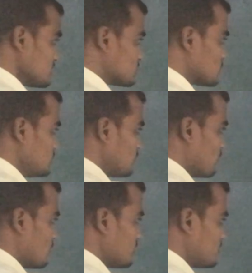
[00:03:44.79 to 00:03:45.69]
So
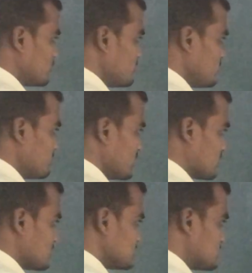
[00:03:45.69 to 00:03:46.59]
what do we mean by
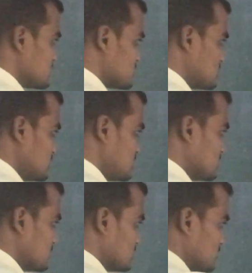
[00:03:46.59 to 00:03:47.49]
consistent